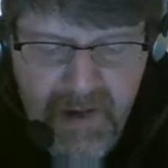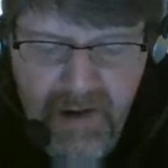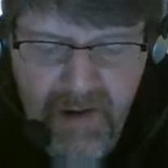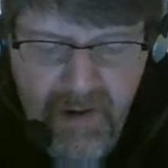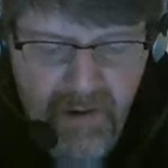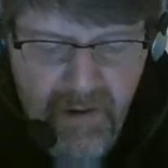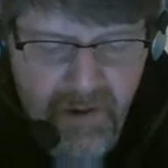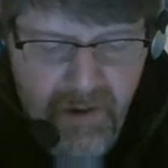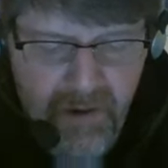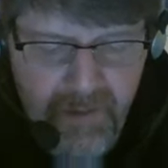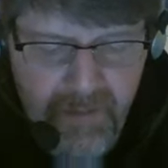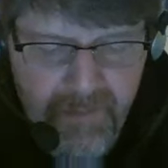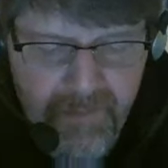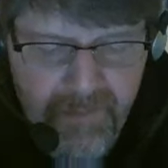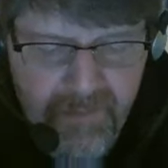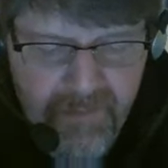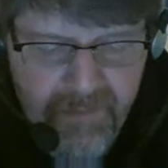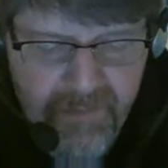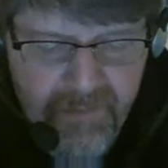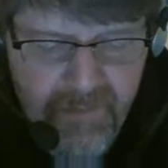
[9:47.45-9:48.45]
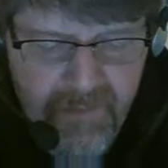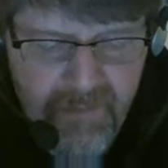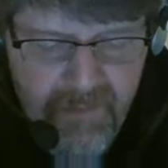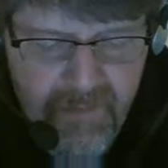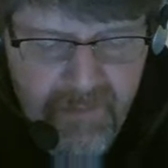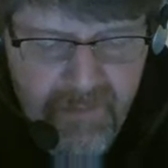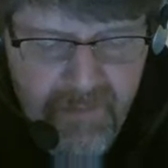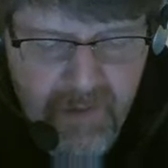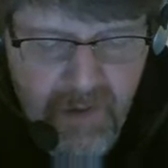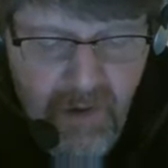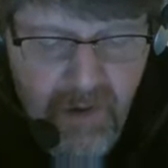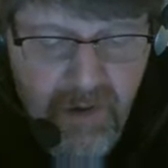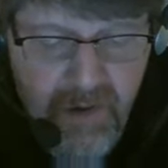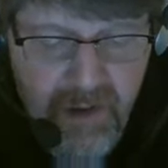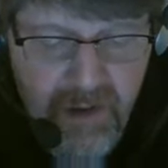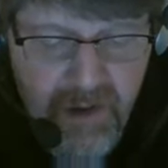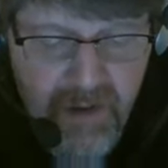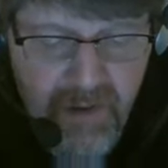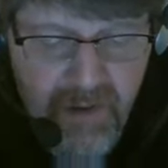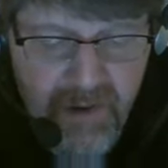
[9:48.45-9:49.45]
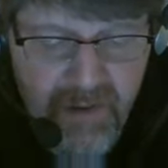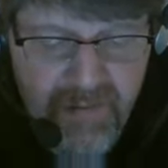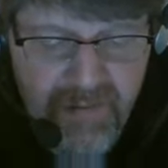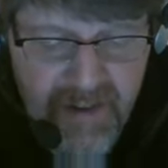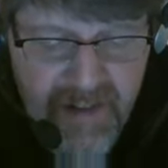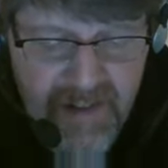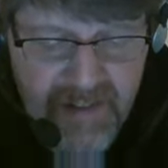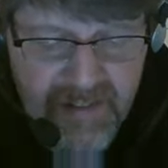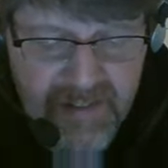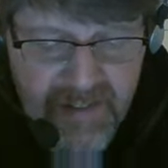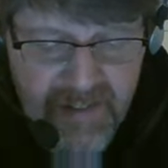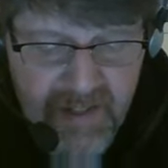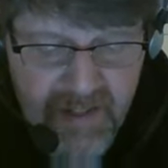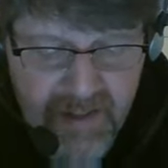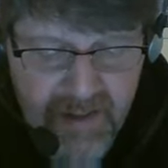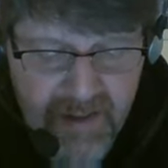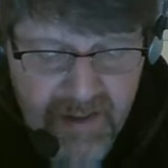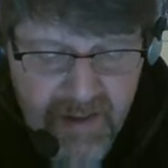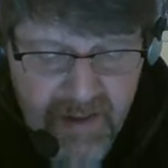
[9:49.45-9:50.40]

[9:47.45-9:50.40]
I don't know you. I only know the fantasy